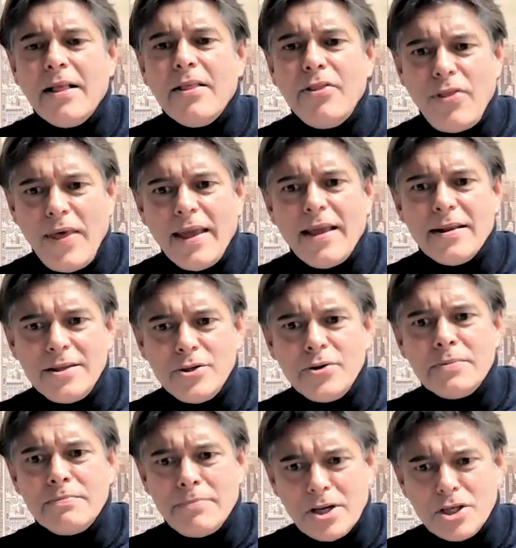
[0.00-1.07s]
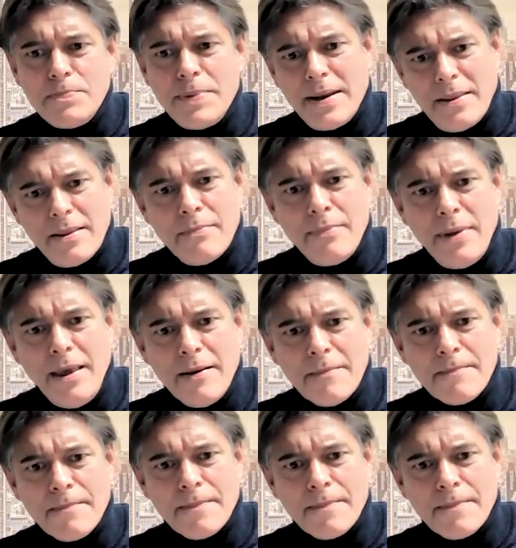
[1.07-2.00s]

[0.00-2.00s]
they can do it much better than me.